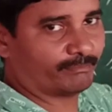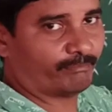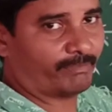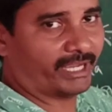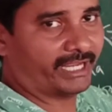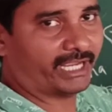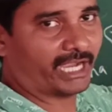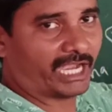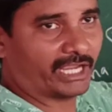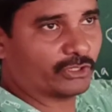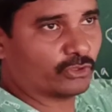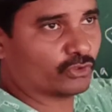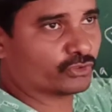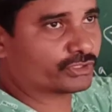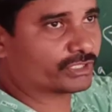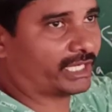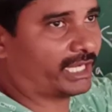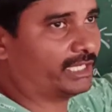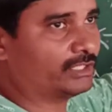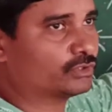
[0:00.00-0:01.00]
by
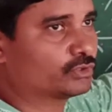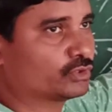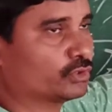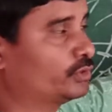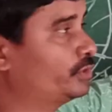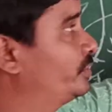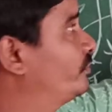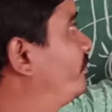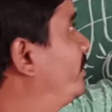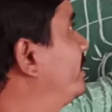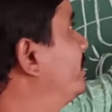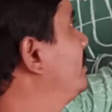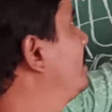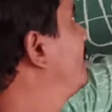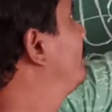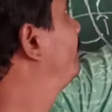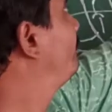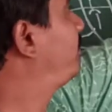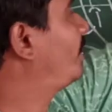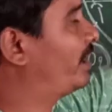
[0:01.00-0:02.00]
aorta to your
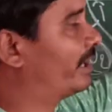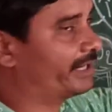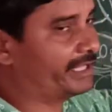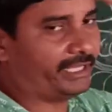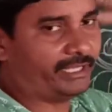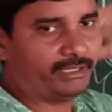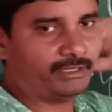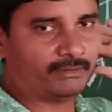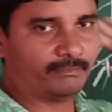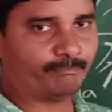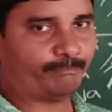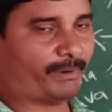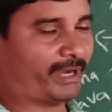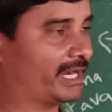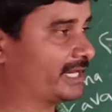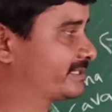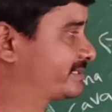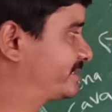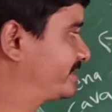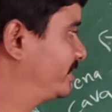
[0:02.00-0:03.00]
body
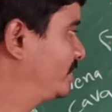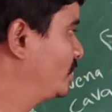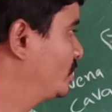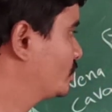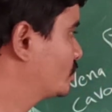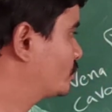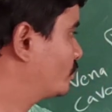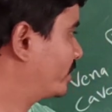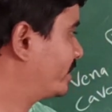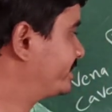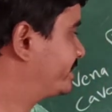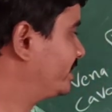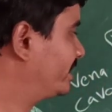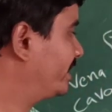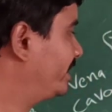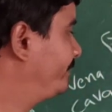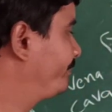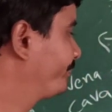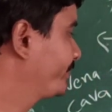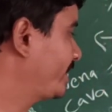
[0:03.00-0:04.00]
parts. So okay
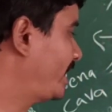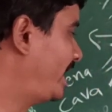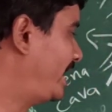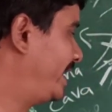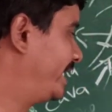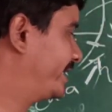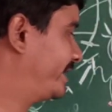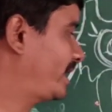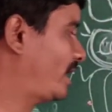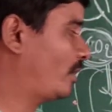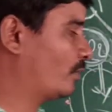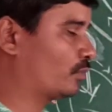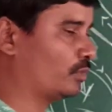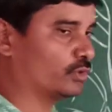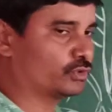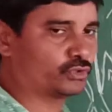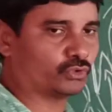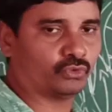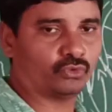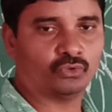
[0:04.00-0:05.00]
children, and now
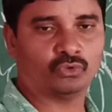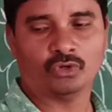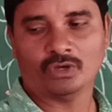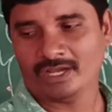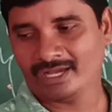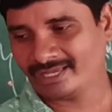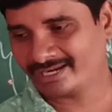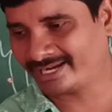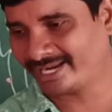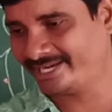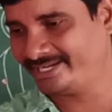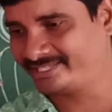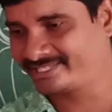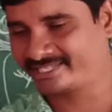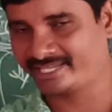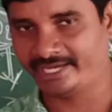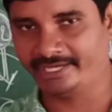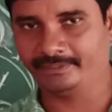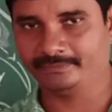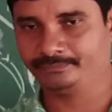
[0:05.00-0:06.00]
go to right
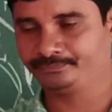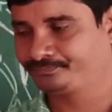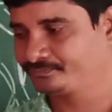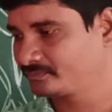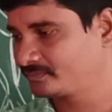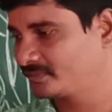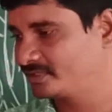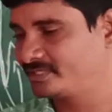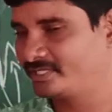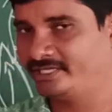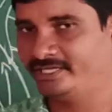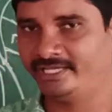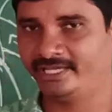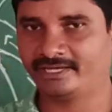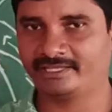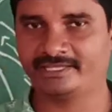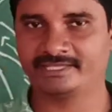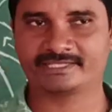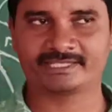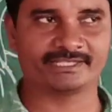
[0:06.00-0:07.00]
side. See
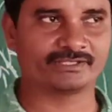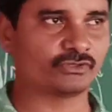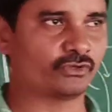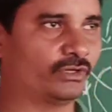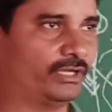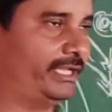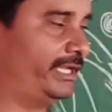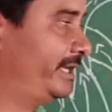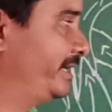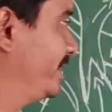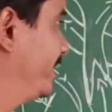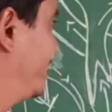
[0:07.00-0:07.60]
here, this is only